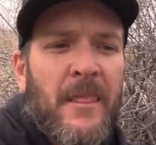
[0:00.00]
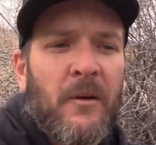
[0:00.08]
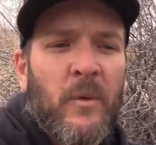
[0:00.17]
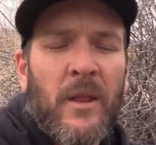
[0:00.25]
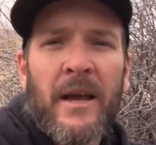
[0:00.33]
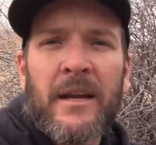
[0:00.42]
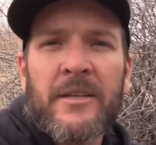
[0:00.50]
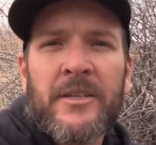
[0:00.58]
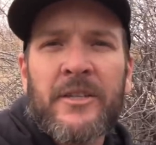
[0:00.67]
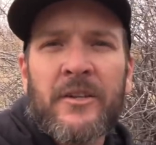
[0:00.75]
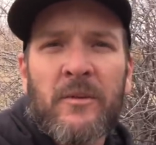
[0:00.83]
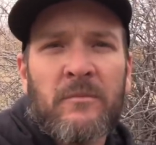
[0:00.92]
we like to
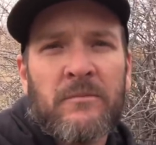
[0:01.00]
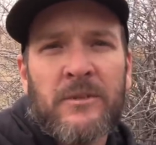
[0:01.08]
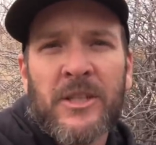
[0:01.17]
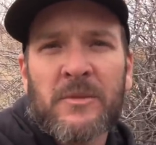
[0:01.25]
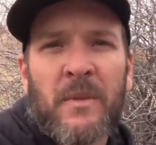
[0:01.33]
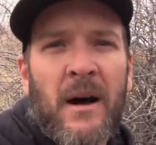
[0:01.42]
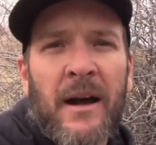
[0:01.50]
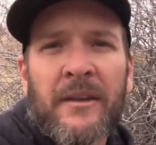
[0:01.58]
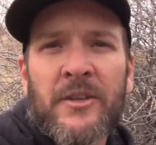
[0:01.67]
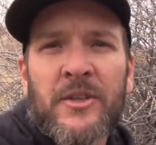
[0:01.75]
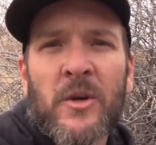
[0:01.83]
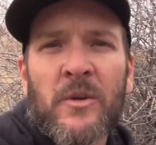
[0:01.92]
shoot just
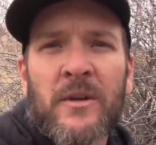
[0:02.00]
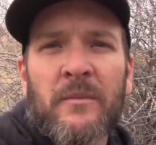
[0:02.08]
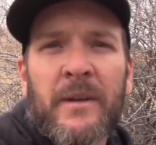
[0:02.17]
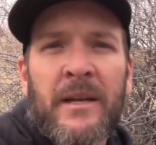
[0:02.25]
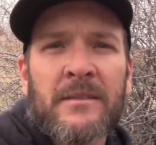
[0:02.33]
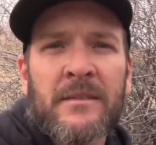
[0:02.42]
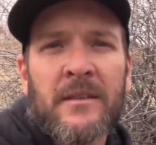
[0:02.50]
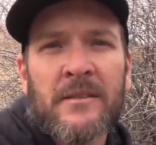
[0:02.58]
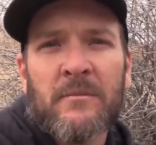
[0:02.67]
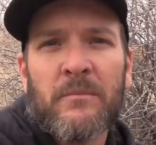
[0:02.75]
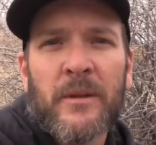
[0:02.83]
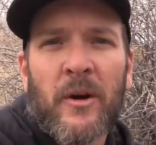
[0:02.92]
behind the shoulder because it
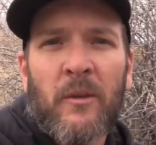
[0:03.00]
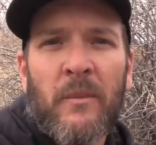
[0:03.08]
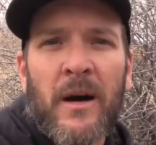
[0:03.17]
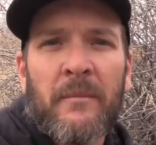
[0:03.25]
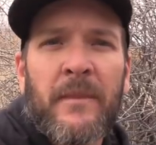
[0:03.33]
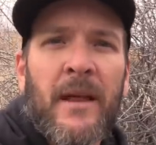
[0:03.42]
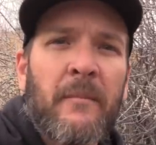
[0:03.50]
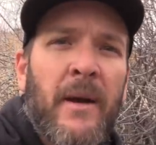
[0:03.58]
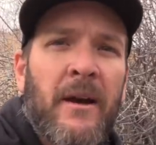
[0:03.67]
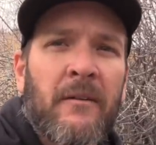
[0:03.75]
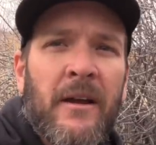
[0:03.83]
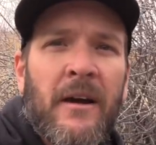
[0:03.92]
doesn't blow them up. They
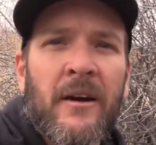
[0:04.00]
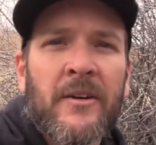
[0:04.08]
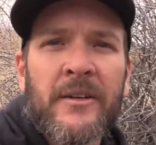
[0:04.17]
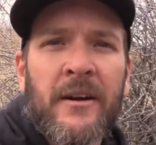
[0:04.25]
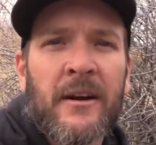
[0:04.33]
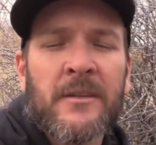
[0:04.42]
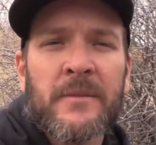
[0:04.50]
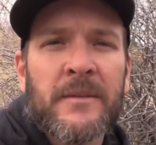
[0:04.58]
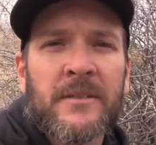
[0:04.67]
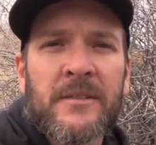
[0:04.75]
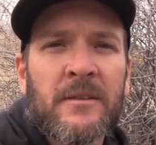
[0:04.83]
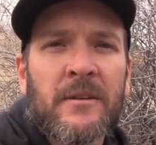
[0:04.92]
might run 100 yards, but
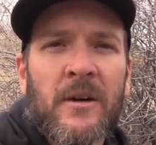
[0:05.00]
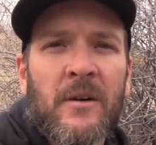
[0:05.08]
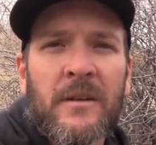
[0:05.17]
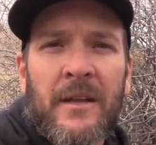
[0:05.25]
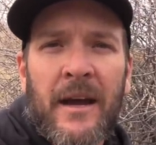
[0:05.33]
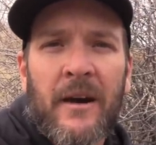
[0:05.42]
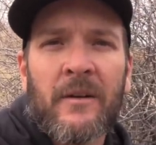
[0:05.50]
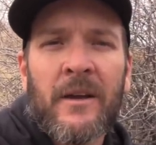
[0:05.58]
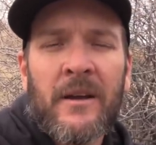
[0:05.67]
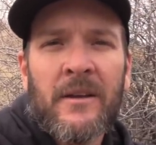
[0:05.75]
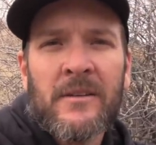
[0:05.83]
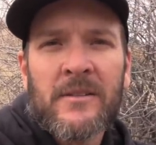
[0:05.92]
they're still going down.
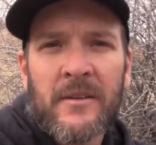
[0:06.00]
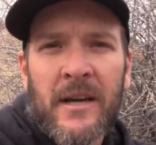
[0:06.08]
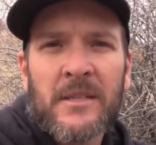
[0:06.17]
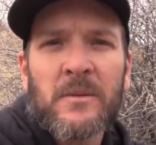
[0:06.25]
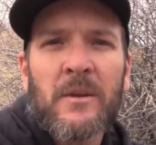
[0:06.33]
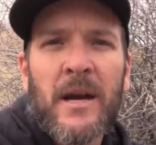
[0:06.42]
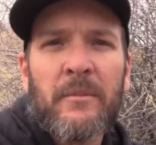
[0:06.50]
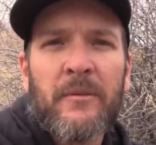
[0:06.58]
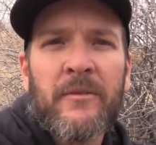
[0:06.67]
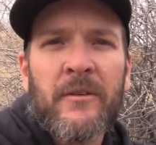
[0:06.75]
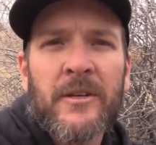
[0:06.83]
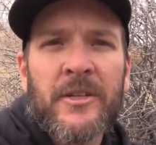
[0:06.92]
So that's where I
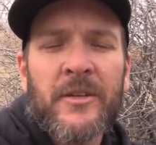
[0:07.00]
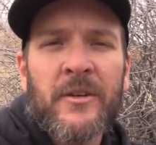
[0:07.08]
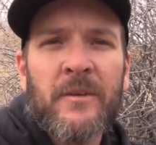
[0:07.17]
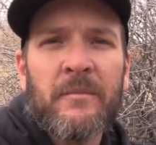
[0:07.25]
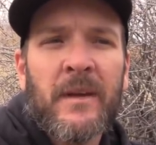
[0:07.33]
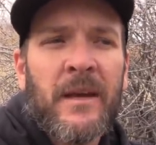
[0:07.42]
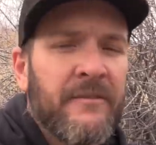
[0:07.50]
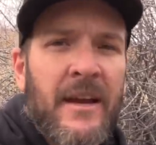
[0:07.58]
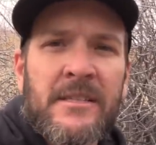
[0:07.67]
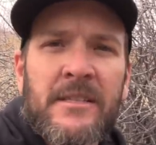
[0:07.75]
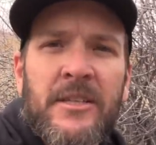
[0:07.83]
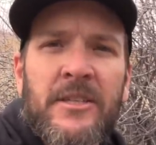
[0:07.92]
prefer to shoot them.
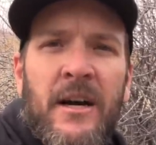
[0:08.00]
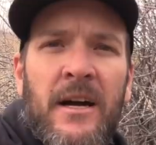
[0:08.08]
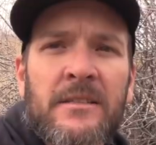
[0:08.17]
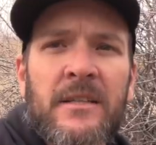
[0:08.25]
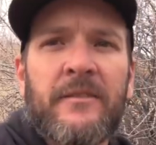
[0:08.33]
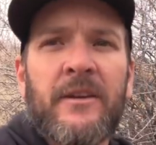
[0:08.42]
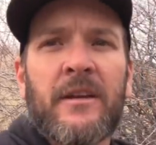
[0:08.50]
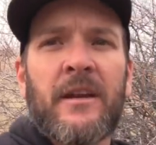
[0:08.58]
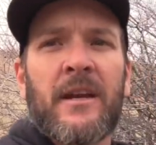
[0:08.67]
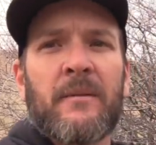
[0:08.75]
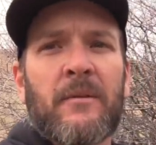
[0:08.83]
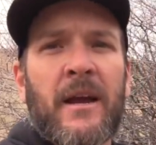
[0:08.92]
Facing shots, if you can
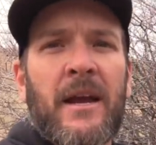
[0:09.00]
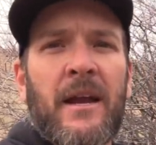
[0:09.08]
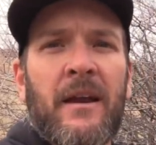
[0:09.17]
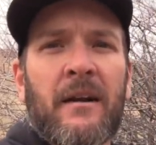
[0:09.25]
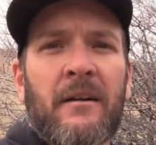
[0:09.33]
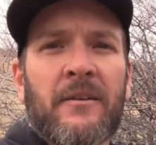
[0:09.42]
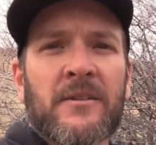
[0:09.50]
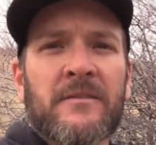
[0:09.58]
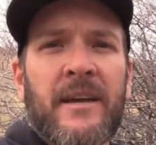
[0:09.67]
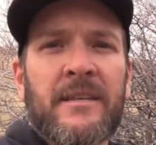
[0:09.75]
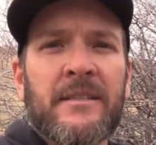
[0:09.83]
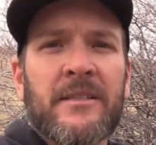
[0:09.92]
hit them right here on those
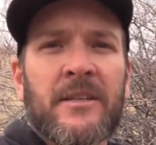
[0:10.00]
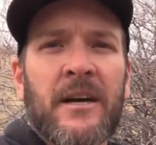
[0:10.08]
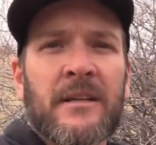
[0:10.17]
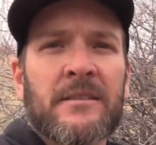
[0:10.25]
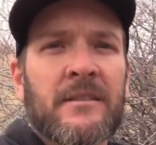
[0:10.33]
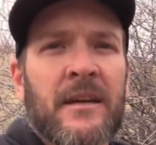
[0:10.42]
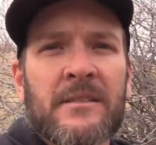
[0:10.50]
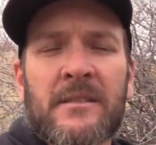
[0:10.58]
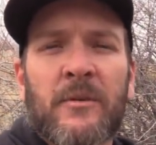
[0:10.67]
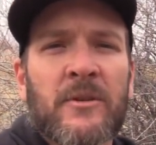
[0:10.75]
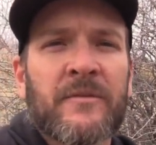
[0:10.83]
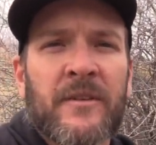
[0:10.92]
facing shots, that's
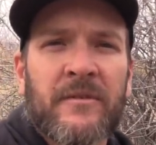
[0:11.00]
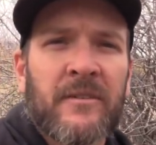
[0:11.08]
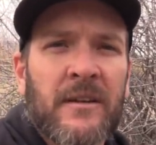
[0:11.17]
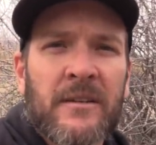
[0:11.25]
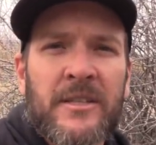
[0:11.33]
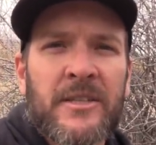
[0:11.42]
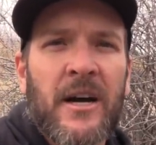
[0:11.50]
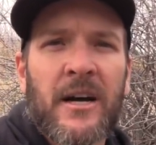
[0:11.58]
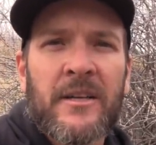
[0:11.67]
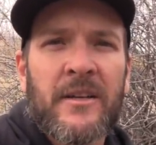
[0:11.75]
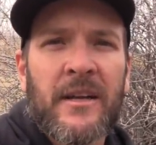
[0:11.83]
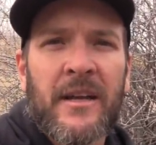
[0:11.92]
the most fur-friendly
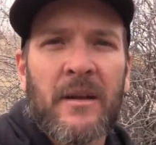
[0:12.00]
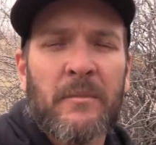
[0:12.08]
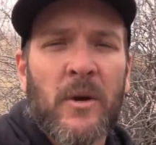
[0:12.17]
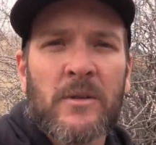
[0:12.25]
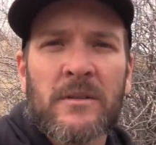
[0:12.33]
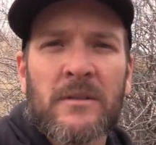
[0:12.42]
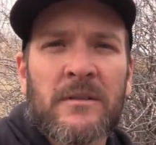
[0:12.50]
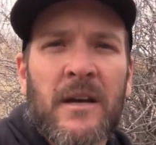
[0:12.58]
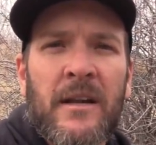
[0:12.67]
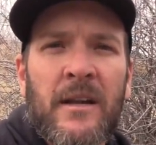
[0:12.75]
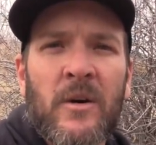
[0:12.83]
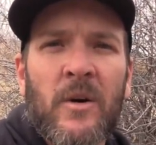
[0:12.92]
shot you can get. Pokes a little
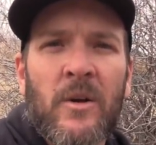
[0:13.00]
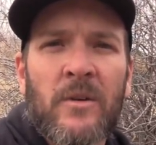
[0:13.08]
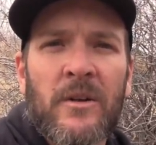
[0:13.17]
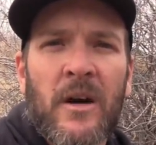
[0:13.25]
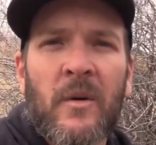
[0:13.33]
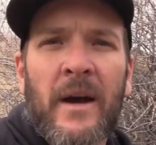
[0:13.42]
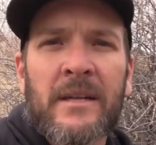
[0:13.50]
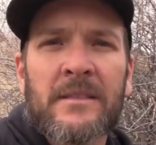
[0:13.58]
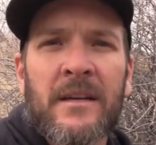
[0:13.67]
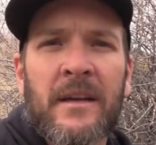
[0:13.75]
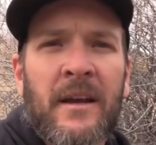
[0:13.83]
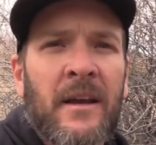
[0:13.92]
tiny hole, no
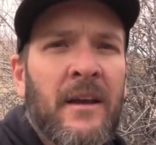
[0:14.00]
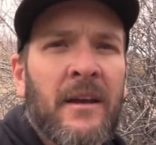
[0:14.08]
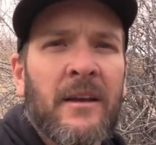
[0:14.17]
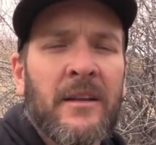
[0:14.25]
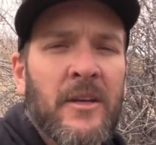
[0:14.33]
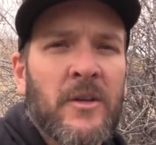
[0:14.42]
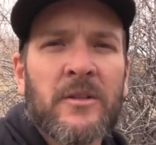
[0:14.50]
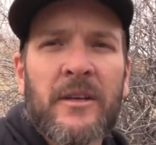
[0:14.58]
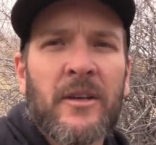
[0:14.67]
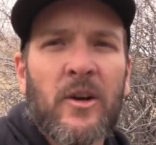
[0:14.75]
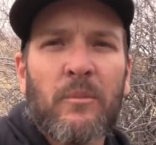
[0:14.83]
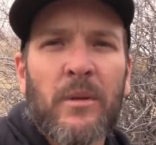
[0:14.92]
exit,
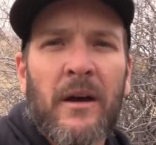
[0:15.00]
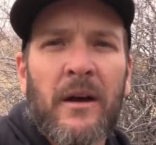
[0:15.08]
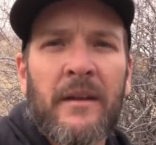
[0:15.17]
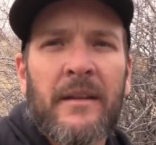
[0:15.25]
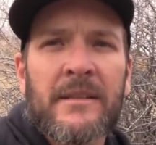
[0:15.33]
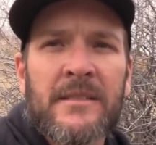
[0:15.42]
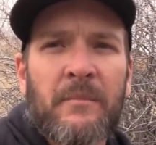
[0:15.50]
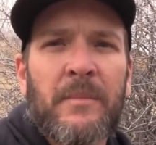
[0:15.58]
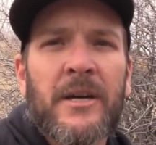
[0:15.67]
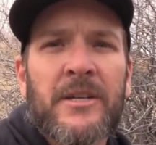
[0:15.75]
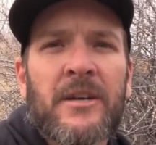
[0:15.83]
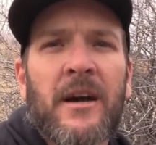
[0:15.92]
usually no blood. That's the
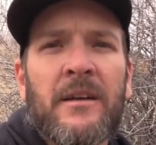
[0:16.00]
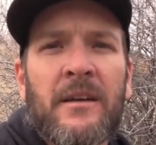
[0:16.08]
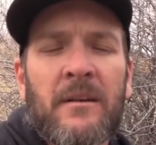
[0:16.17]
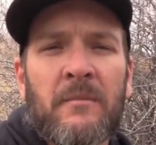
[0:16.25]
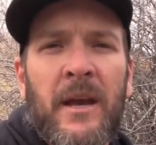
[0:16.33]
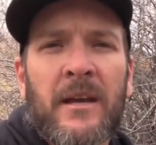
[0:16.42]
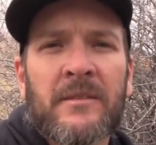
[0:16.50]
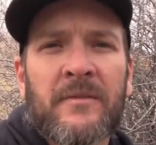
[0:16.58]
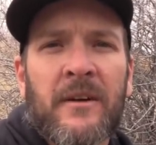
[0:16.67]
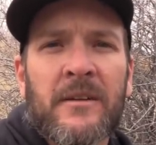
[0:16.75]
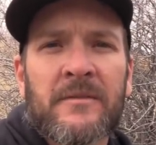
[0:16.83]
best shot you can make as far as